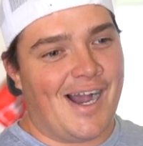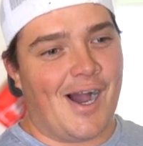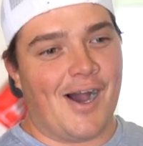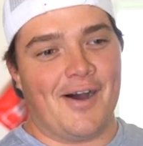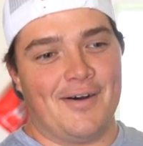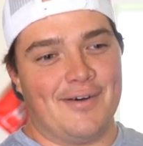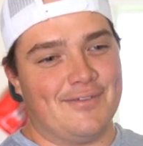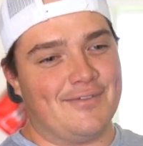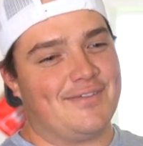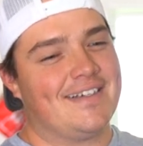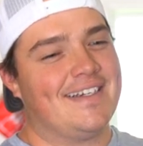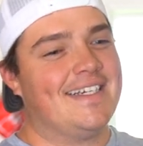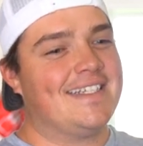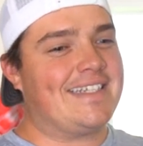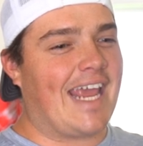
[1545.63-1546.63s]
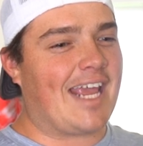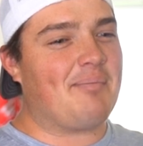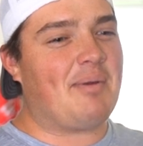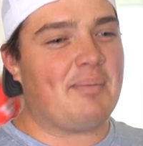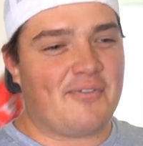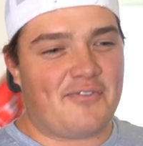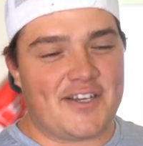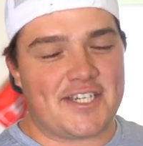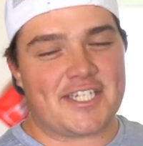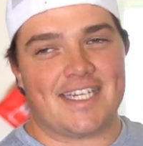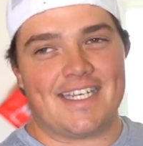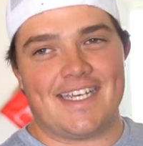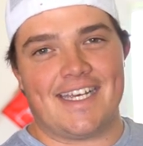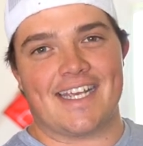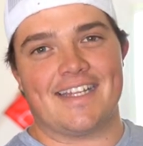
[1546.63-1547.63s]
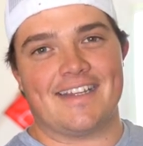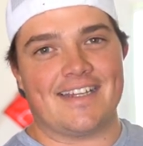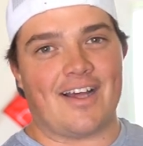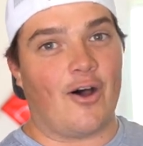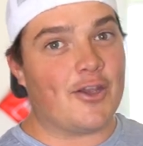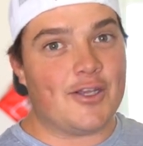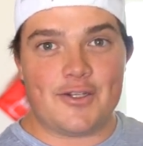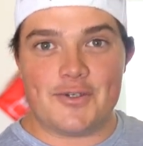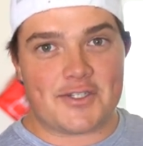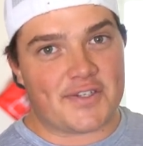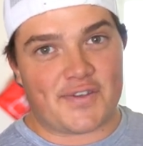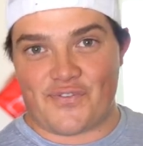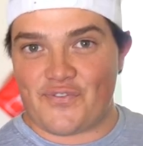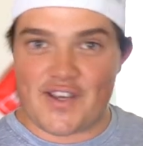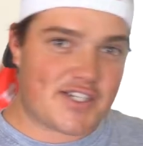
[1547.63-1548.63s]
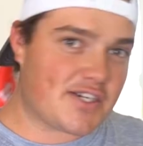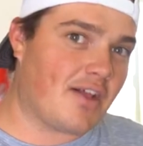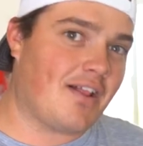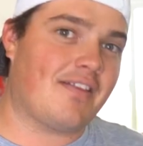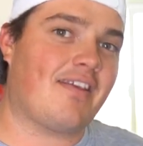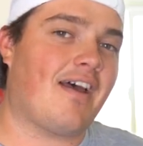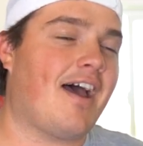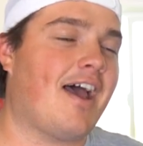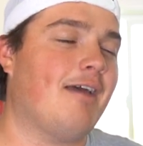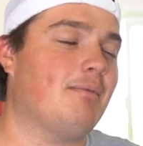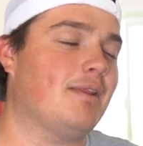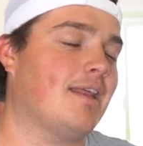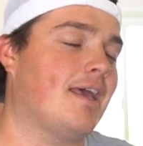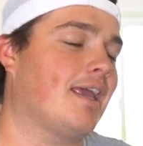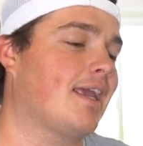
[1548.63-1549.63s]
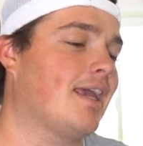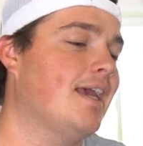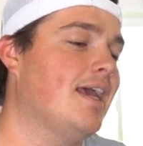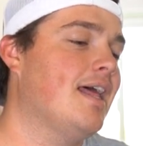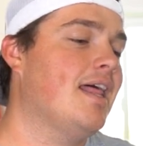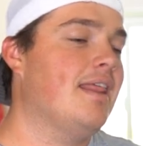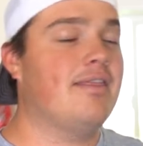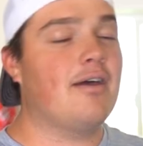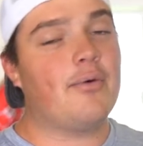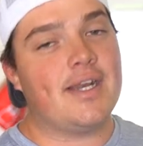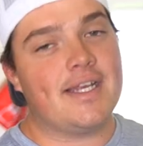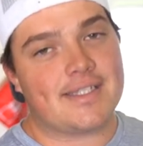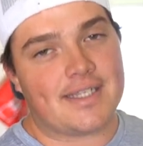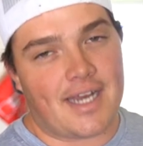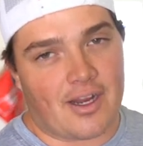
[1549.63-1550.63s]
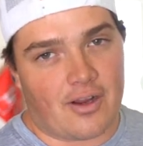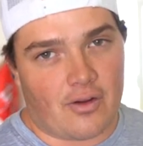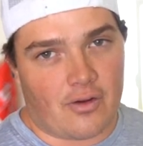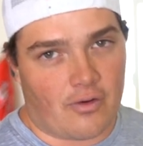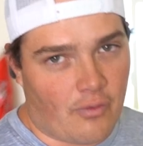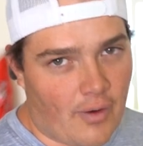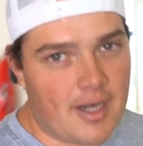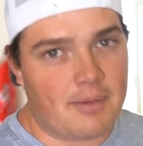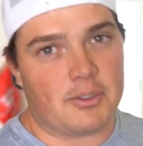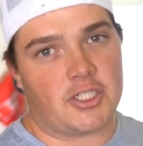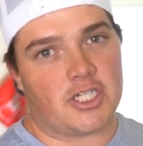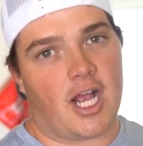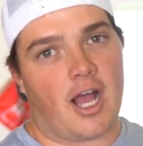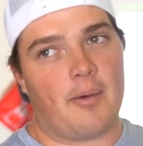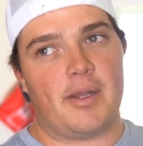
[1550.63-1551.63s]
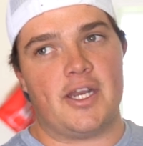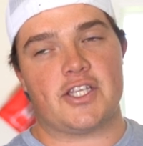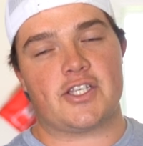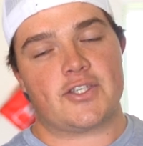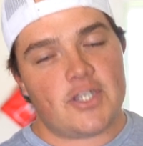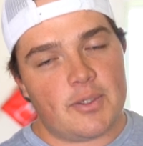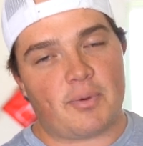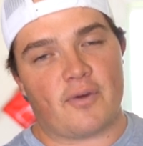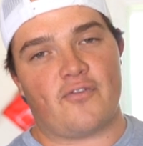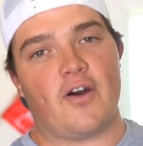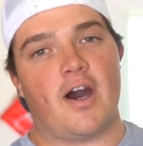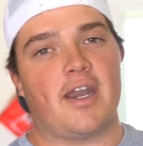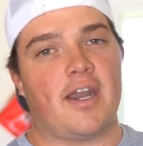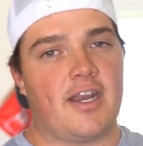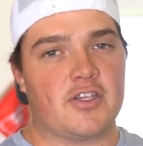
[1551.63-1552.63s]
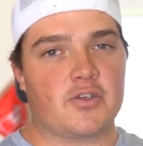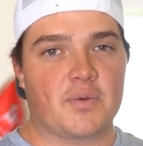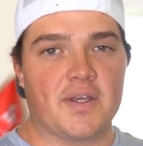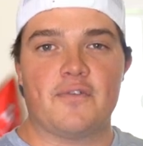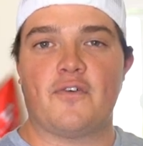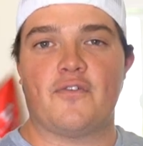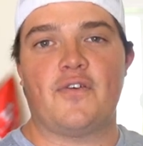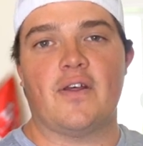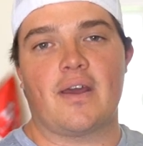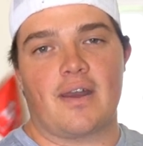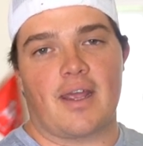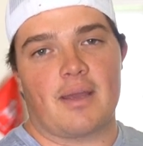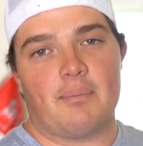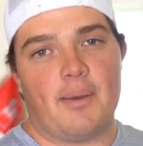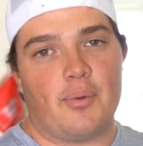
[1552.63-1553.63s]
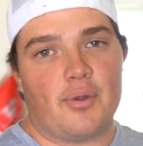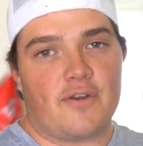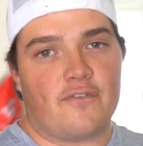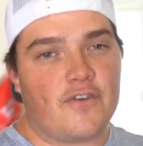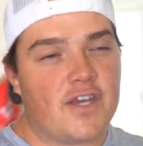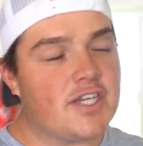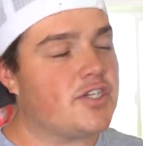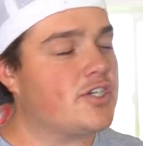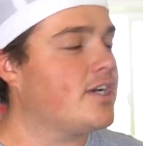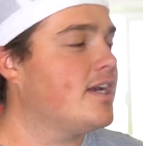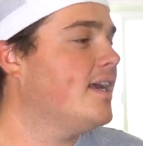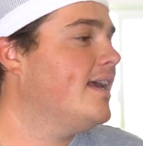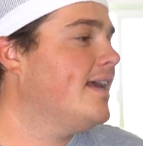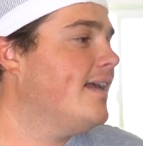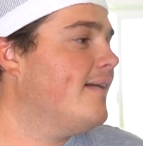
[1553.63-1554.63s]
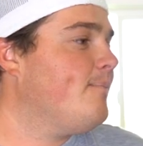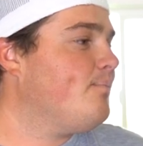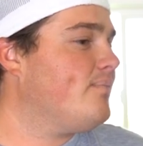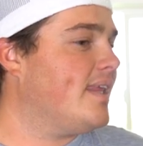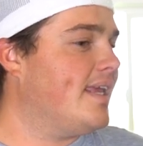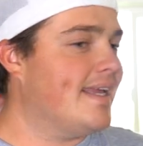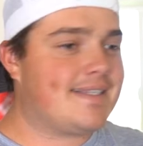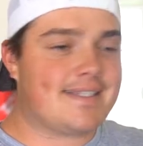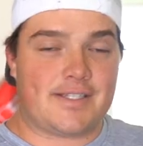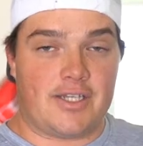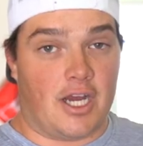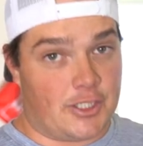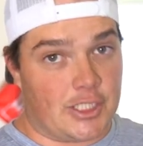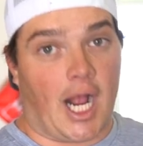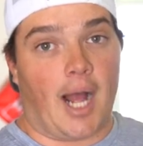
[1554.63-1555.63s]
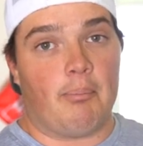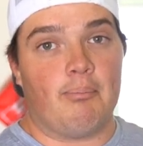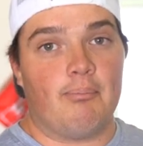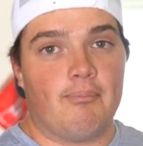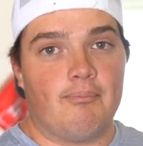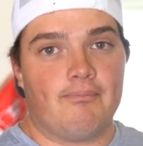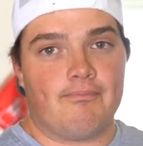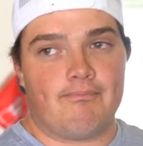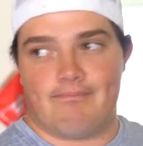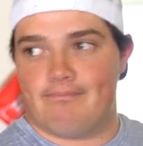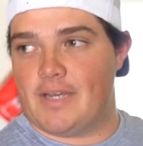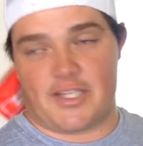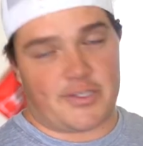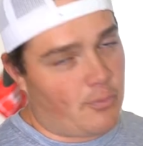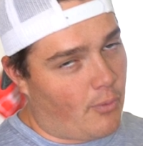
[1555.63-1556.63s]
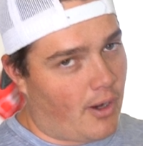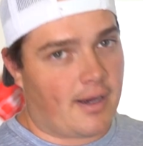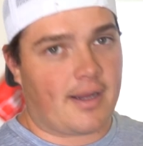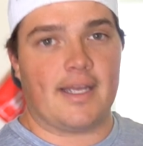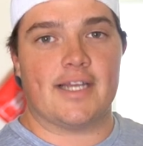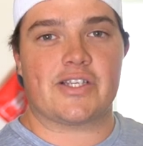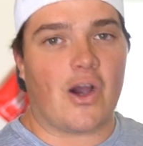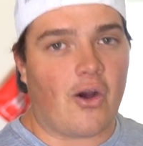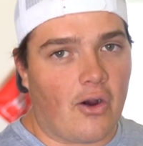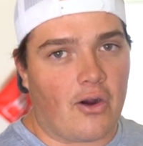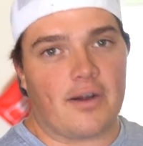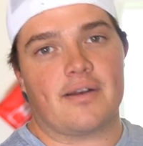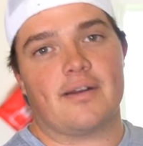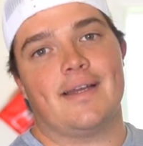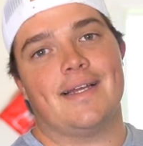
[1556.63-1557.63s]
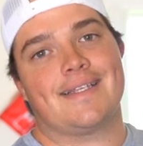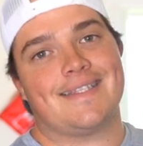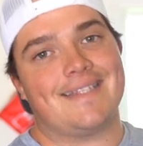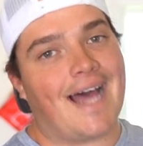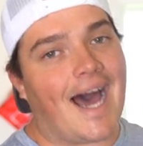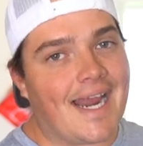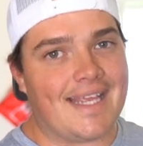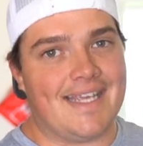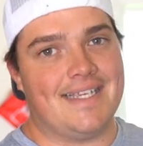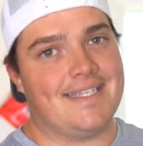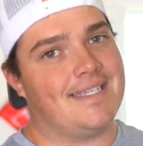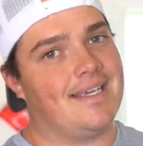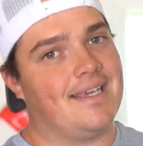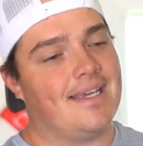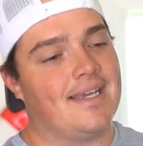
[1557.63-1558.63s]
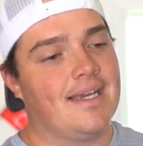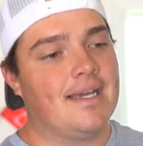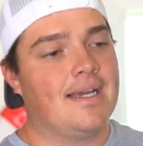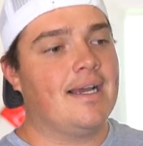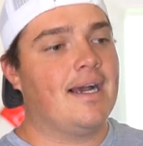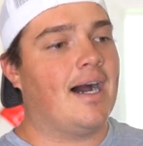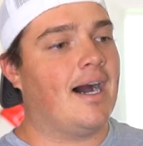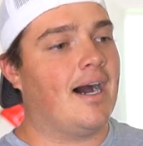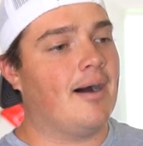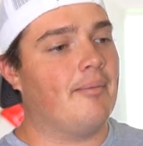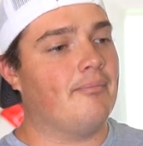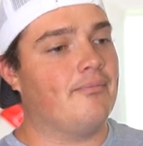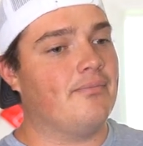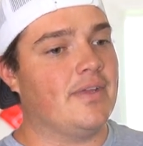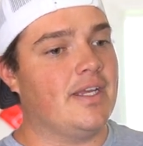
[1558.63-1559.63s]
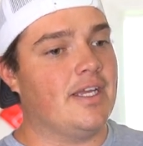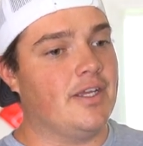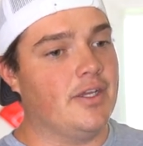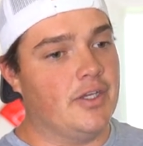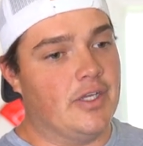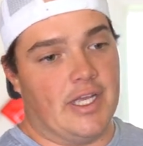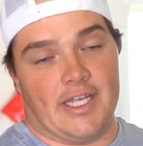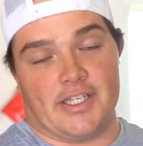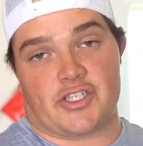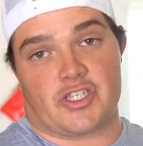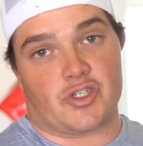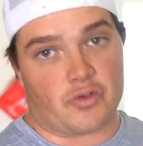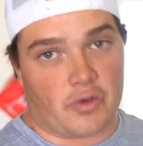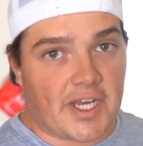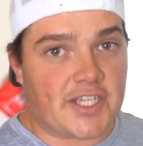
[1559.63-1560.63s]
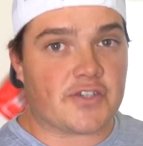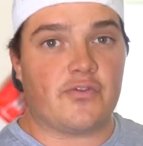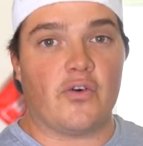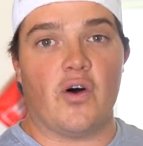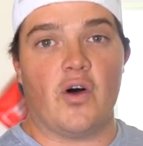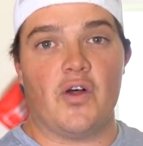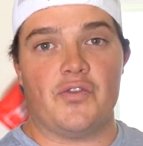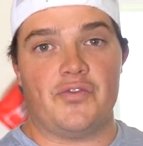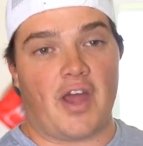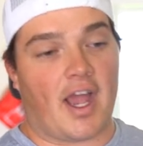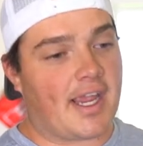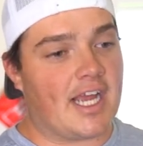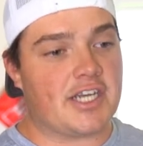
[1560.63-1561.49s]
of taking people fishing, and all you do is just fish all the time. And like, though it is an incredible job and it's super fun and it's really fulfilling to get people into fish, it's a job. It's work. It's hard. It's not easy. It's stressful. Not